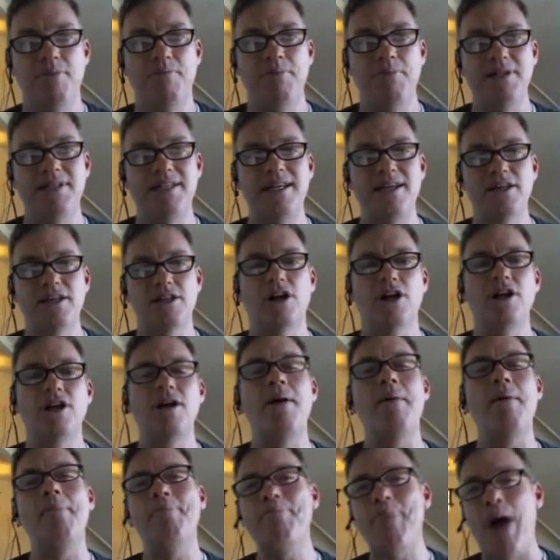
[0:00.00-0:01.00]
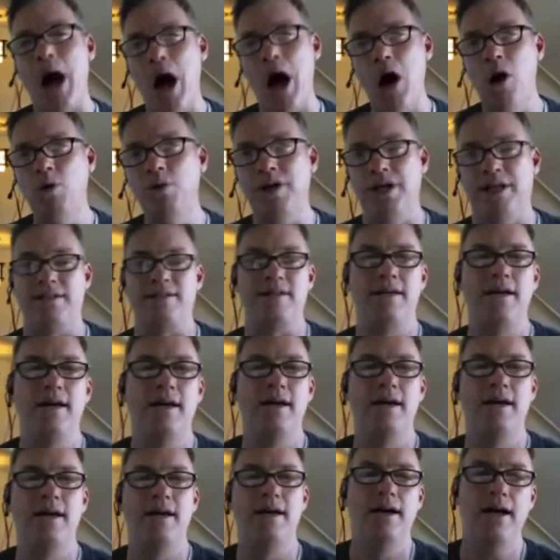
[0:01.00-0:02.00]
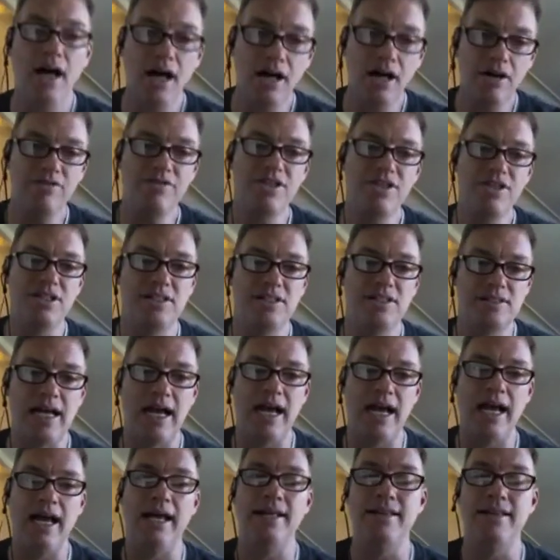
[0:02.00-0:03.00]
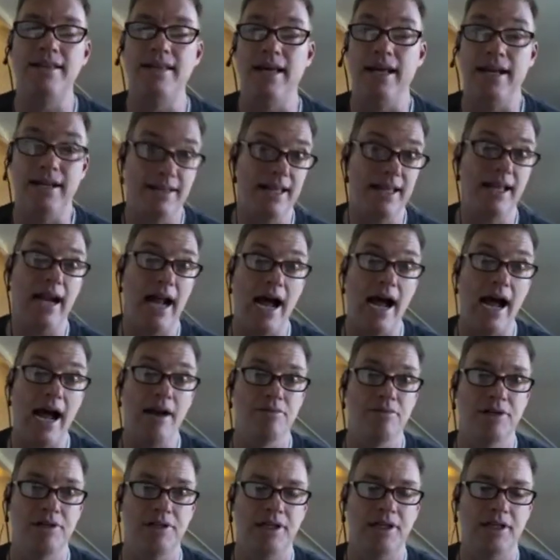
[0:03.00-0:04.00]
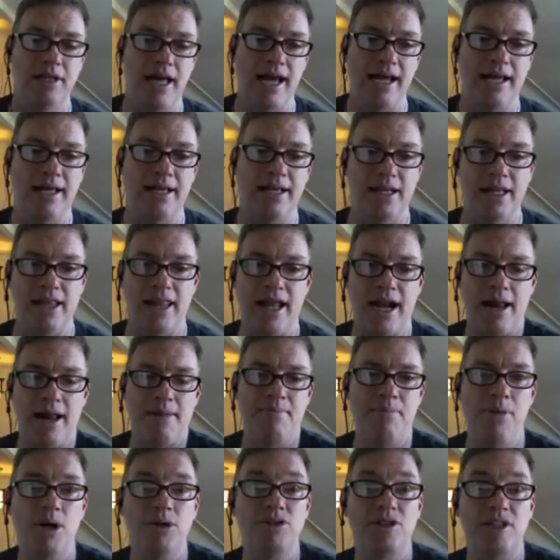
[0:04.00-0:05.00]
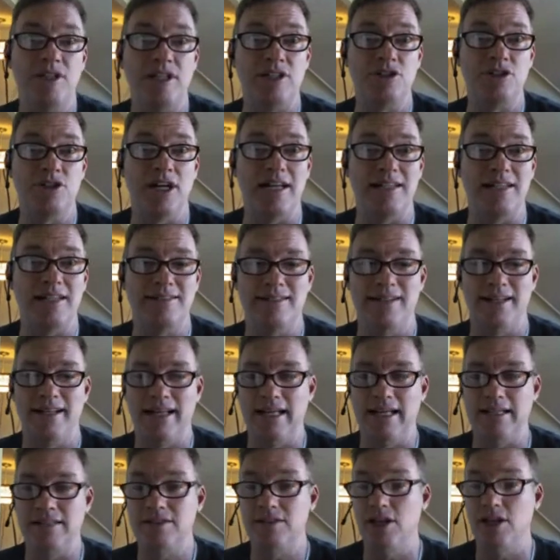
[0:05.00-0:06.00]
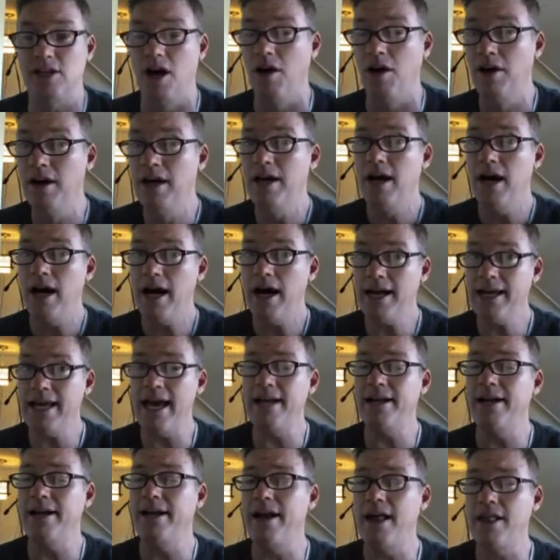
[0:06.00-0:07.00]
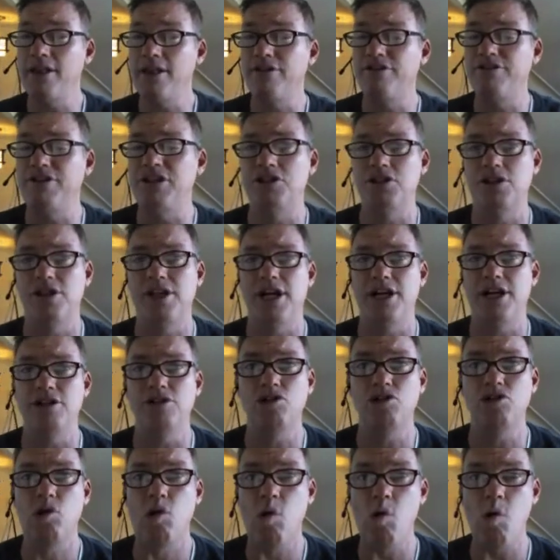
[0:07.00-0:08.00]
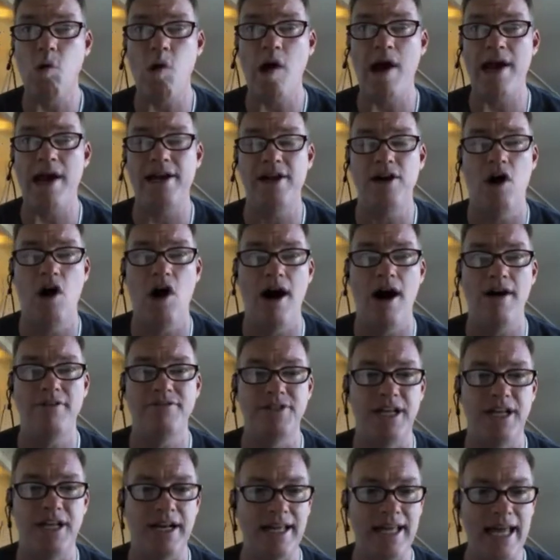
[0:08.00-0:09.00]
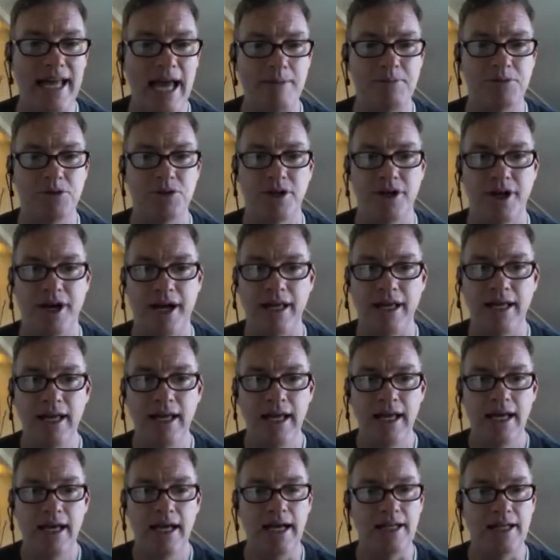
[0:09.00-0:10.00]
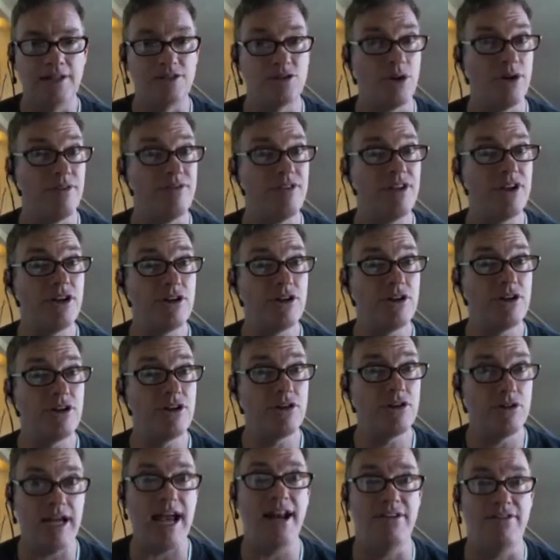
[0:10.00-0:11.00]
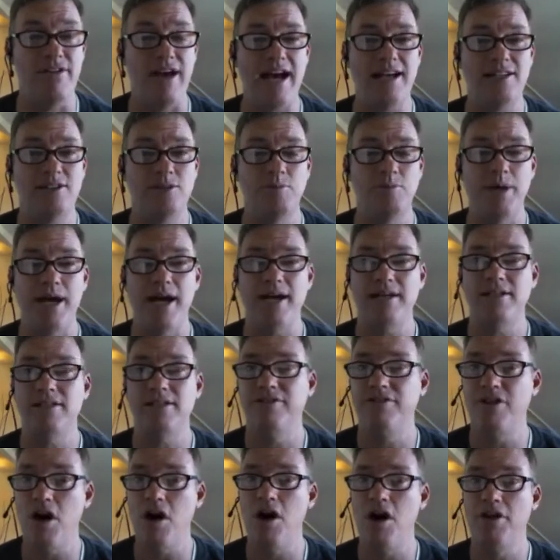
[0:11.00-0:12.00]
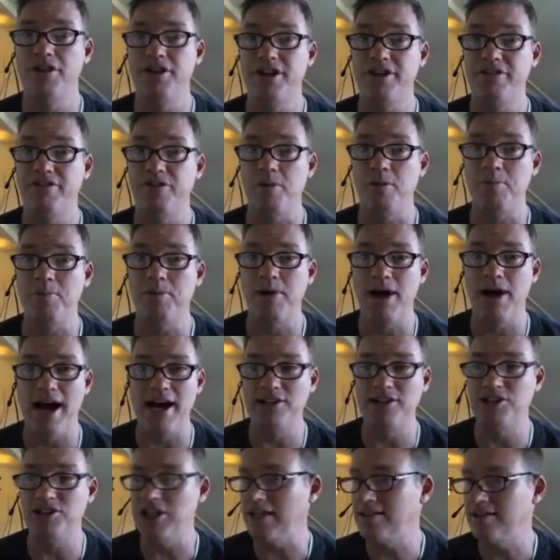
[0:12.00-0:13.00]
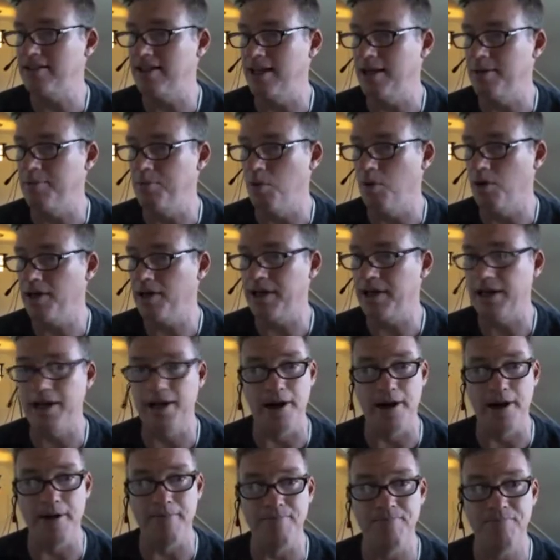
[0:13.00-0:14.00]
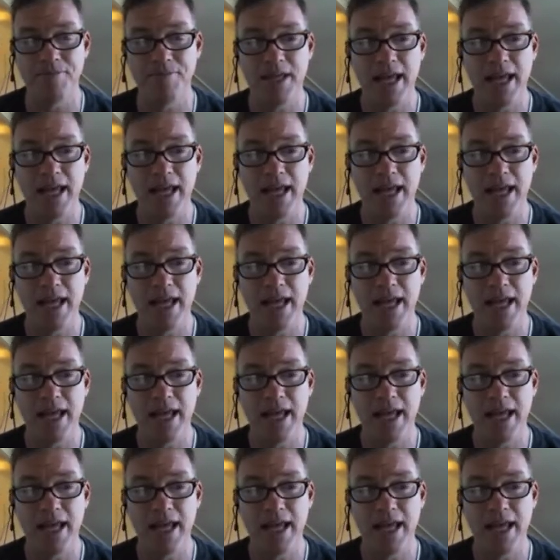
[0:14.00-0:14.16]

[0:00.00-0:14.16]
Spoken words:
the particular component of the design that I really like and that I'm most interested in. So again, another feature that I use quite often, capturing sort of the creative aspect of all the different projects that I'm working on.